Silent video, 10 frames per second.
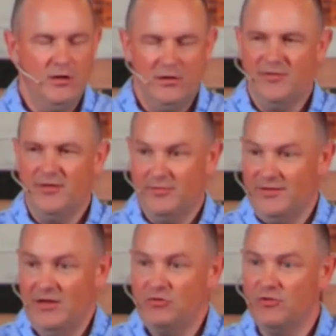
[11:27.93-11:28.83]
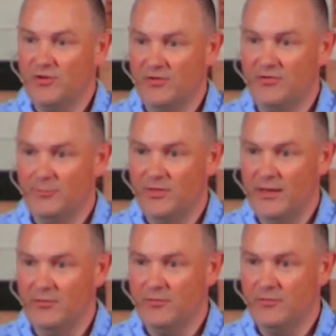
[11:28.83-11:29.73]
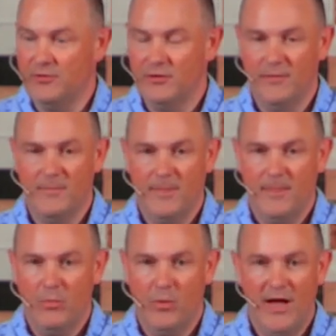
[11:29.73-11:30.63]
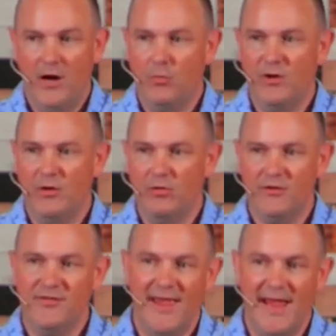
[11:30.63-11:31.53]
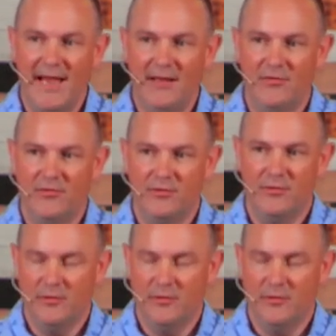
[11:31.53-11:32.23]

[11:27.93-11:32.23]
t- teaches us some things. Why are we to look to ants?